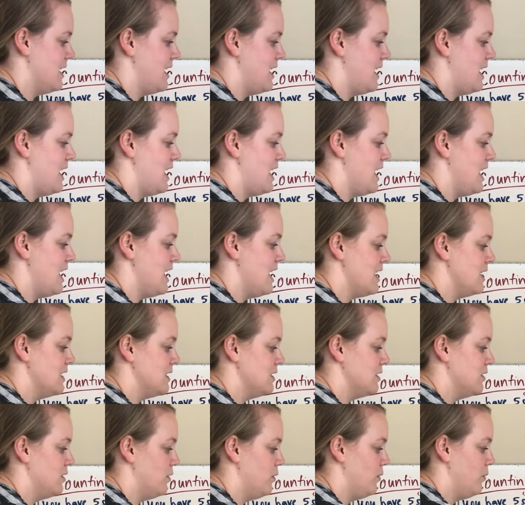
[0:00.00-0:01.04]
and
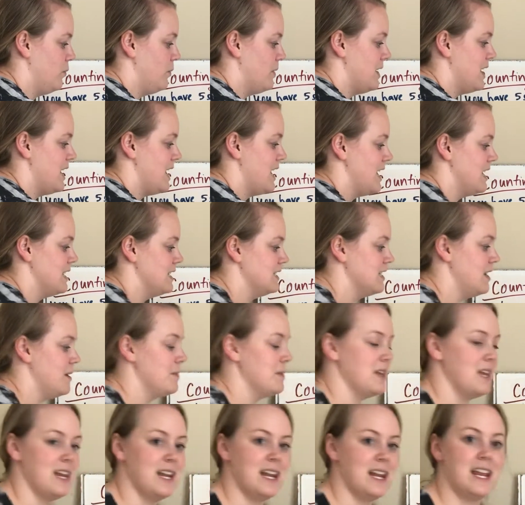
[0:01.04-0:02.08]
we end up
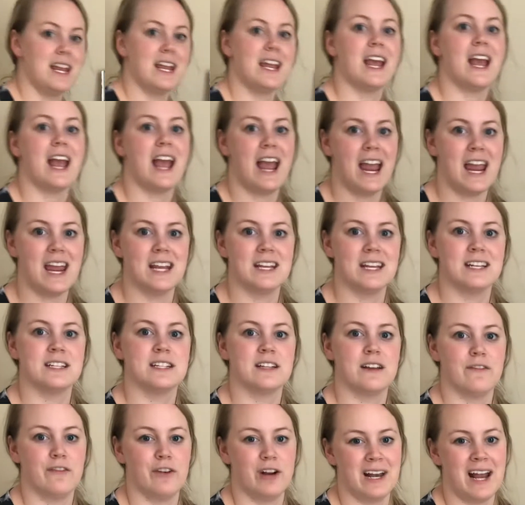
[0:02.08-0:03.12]
getting 8
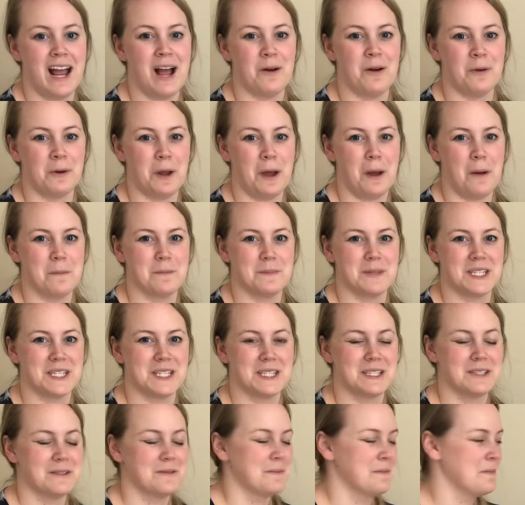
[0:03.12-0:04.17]
different outcomes.
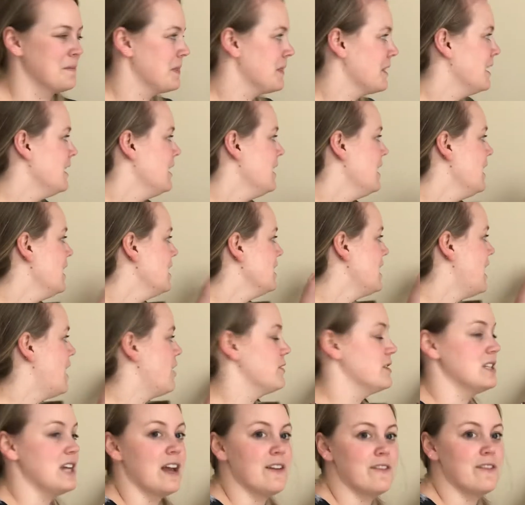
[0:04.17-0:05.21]
Now,
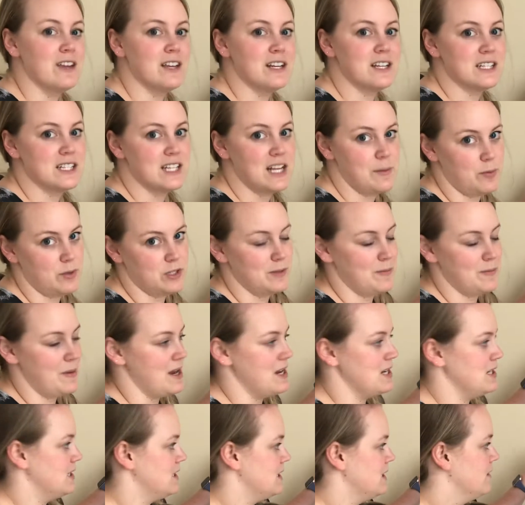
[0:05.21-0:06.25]
diving into sample
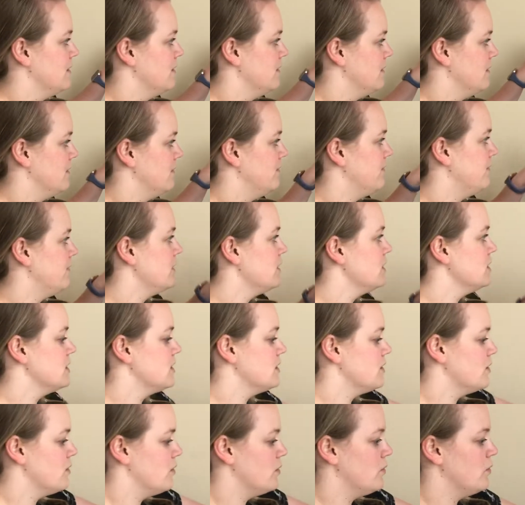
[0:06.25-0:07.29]
space. First,
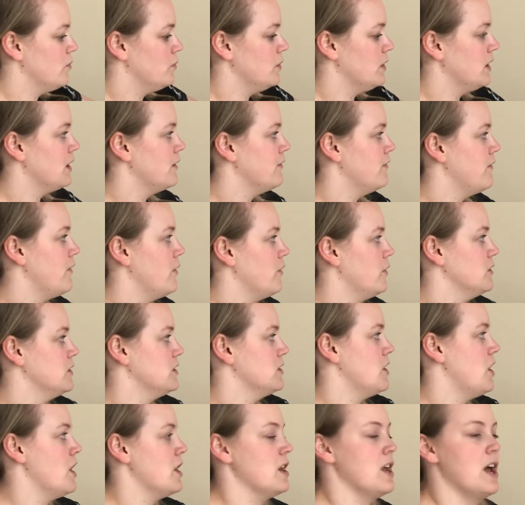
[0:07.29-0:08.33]
we're going to focus
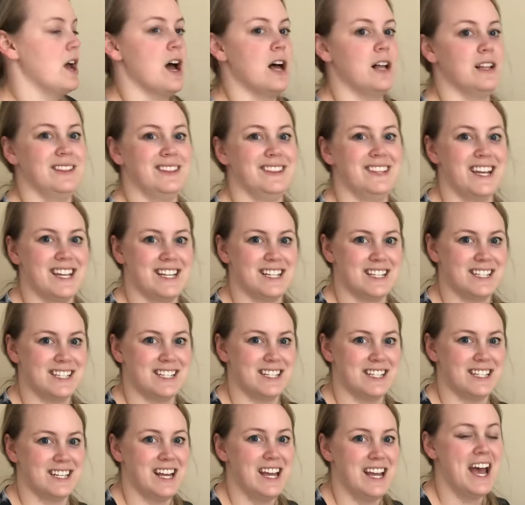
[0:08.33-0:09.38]
on a
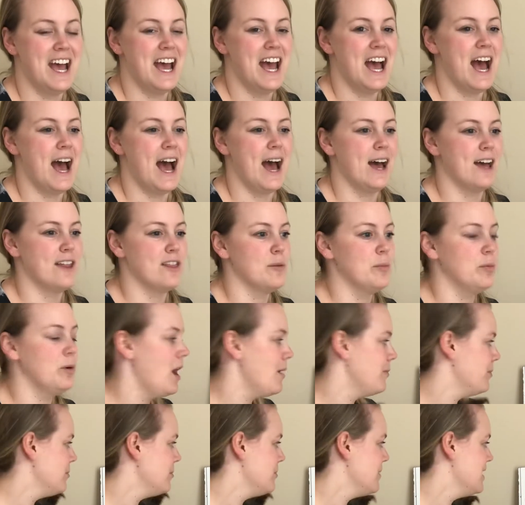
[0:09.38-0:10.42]
list. The
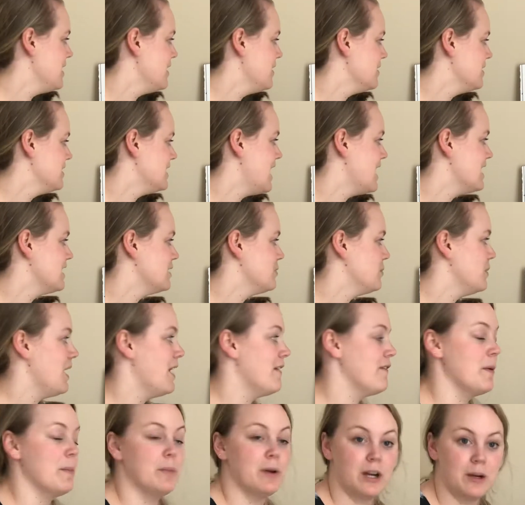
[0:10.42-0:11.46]
problem here says we have
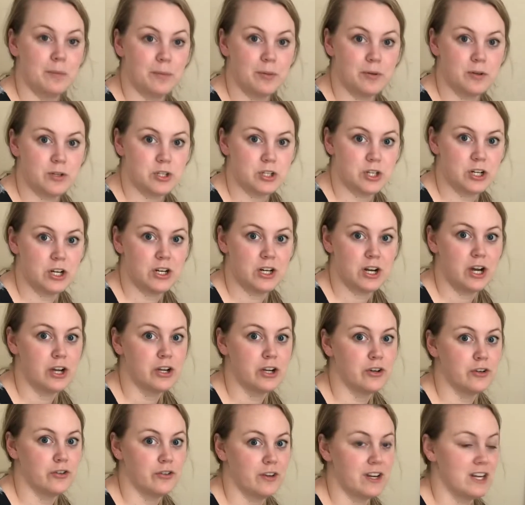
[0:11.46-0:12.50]
a purple shirt, a
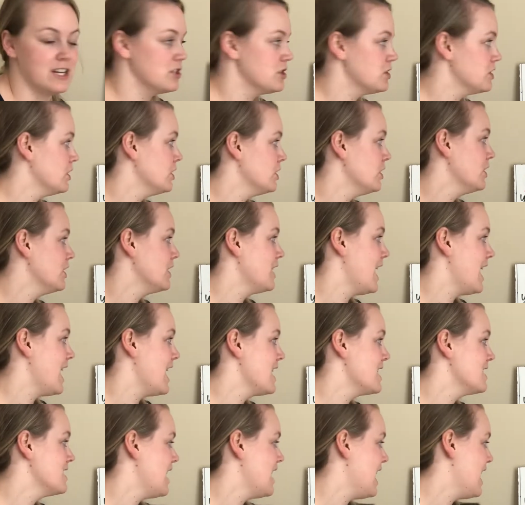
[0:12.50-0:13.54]
green shirt,
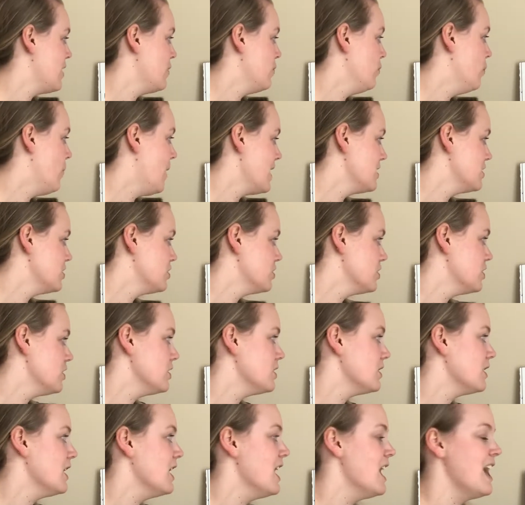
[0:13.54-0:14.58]
and a white shirt,
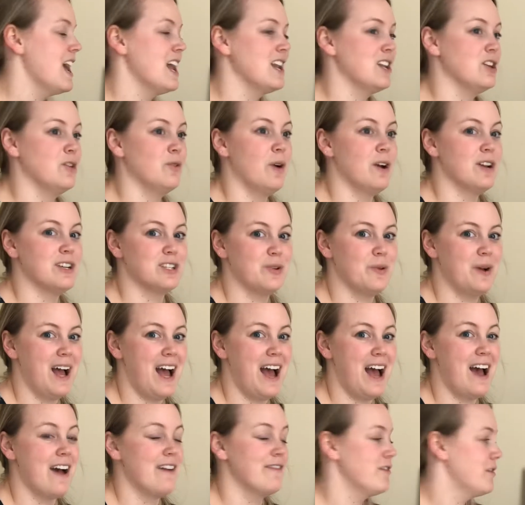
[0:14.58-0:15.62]
and you also
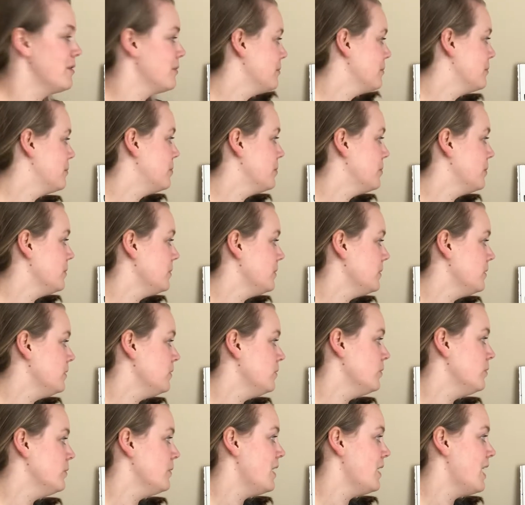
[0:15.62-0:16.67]
have
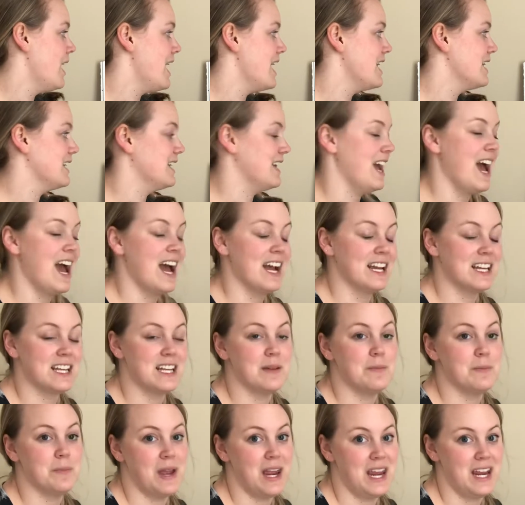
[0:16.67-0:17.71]
blue and khaki
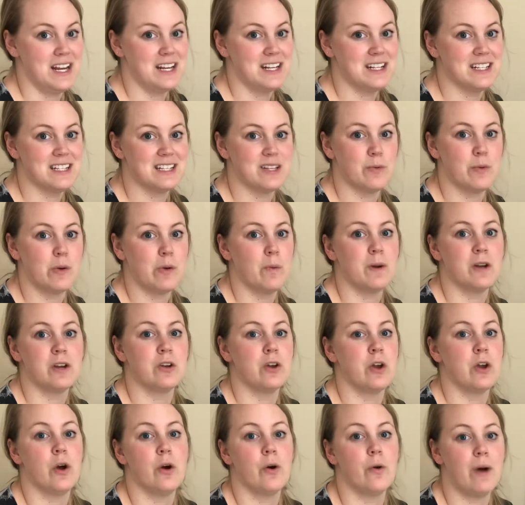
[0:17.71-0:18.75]
pants, and we want to
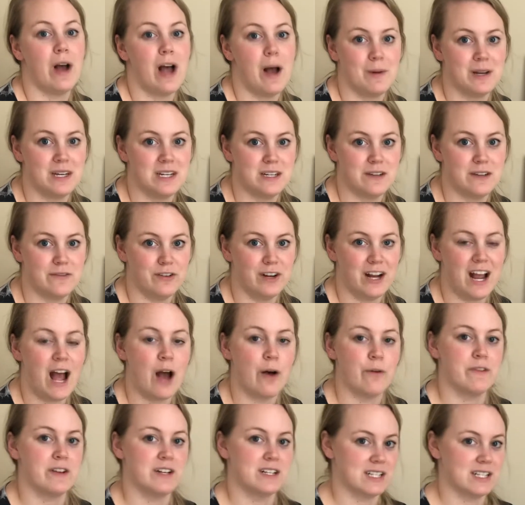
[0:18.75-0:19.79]
know how many different
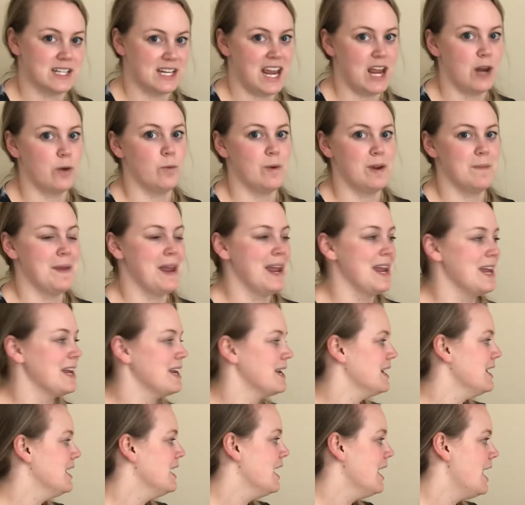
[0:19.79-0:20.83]
outfits can we make.
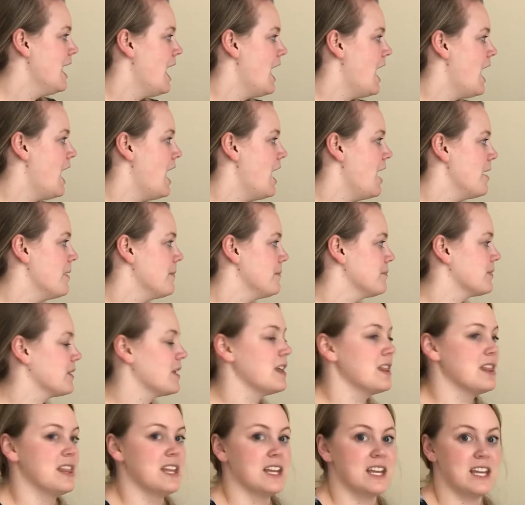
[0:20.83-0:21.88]

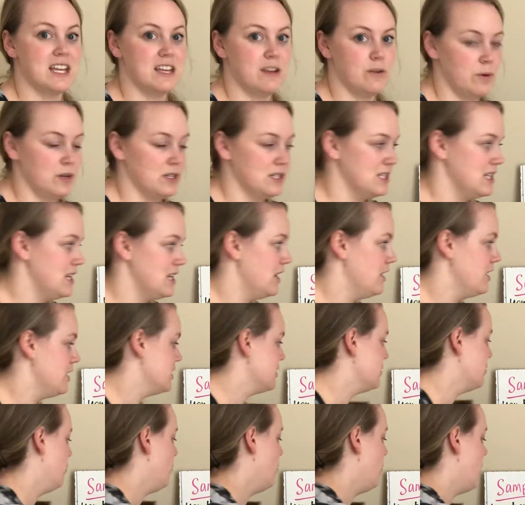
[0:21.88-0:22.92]
The keywords here is
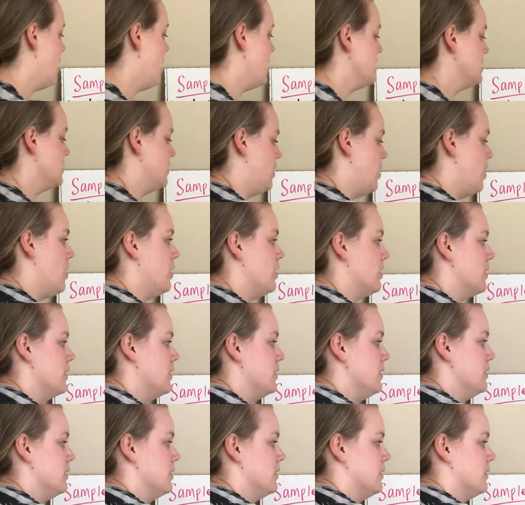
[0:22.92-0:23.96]
what are.